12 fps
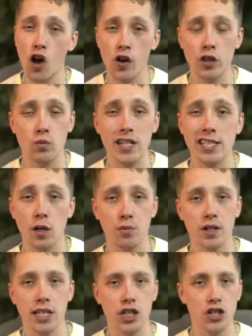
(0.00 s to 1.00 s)
at all the resale
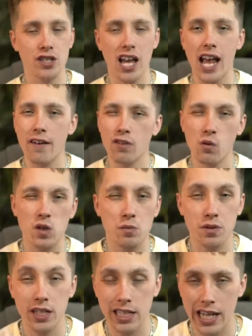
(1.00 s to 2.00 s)
predictions, everyone's
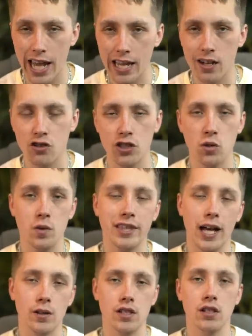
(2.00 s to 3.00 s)
predicting 800
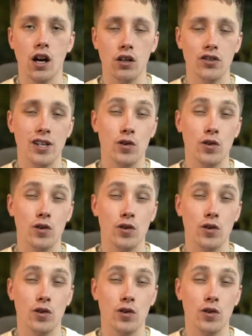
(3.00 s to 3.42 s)
dollars to $1,000.